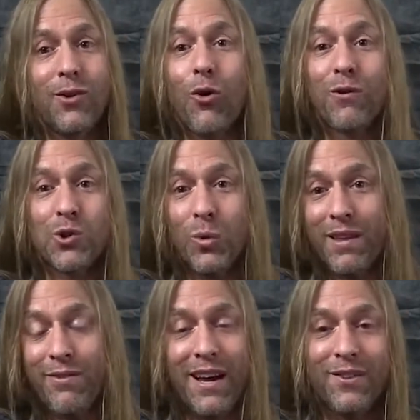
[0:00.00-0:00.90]
over
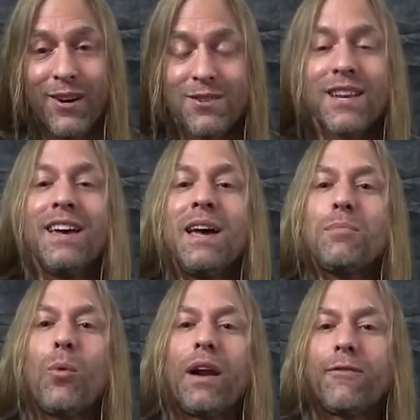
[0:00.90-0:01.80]
25 years,
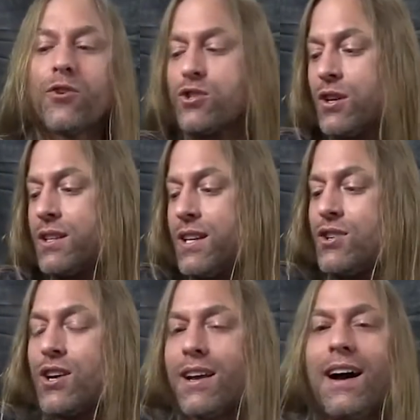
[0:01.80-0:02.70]
but when I first started
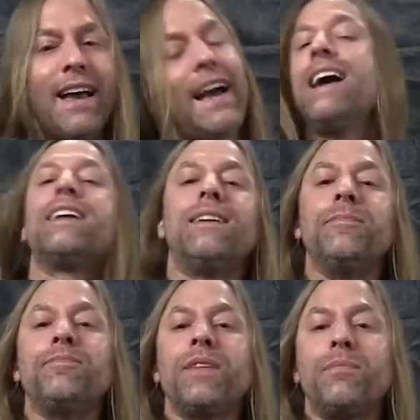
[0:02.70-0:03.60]
teaching, I had
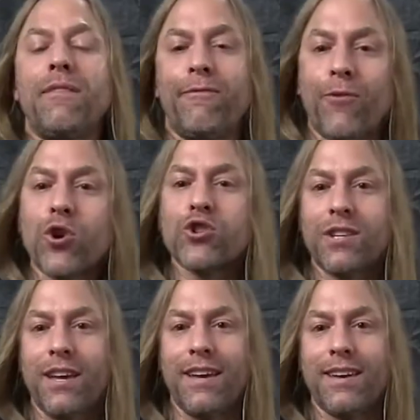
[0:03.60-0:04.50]
um, my first
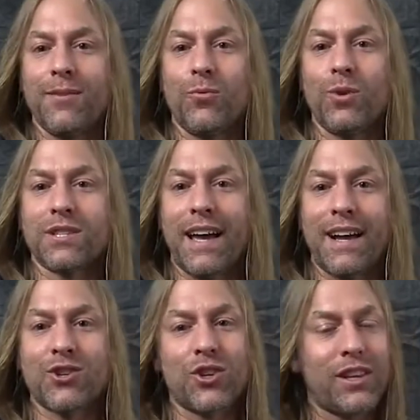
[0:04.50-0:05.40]
gig was
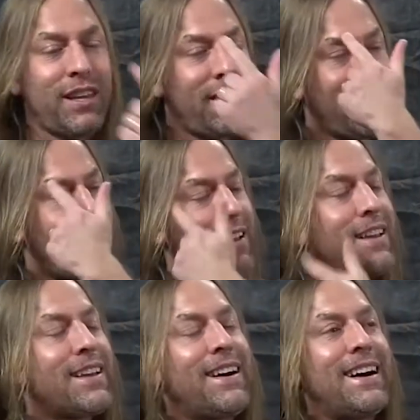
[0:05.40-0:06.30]
actually
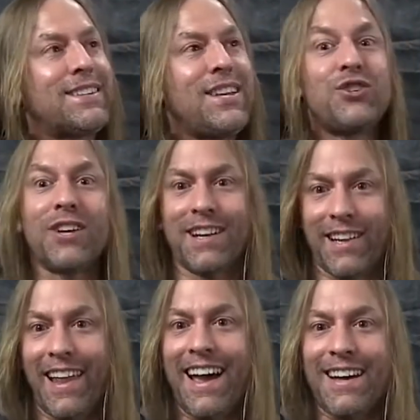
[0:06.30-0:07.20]
uh, teaching a
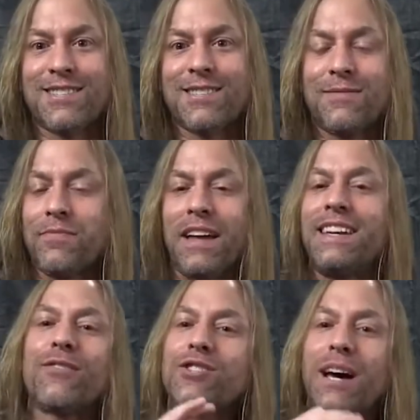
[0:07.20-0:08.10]
class. I'd
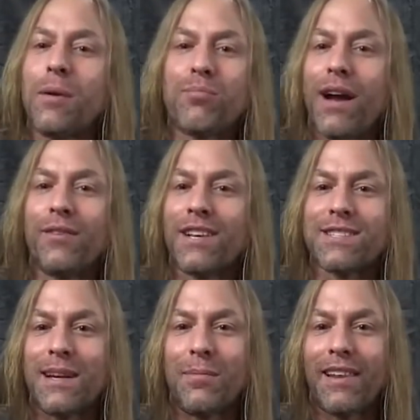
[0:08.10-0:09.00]
never taught a private
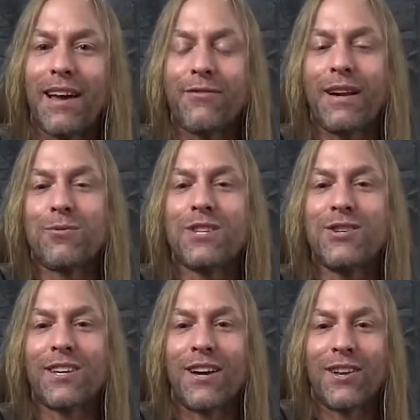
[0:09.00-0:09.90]
lesson in my life, and I was
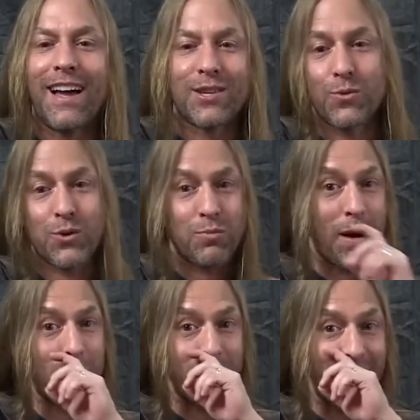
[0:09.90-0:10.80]
teaching a class, which is
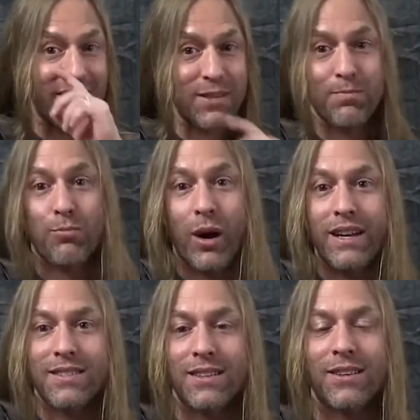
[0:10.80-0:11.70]
probably not the
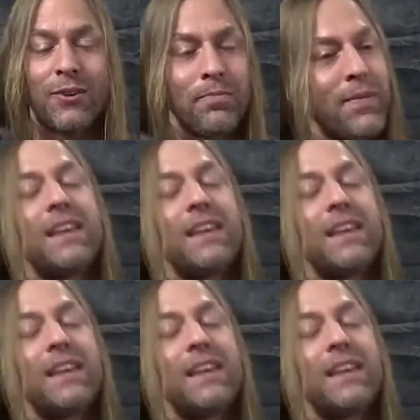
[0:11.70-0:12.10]
brightest thing to do.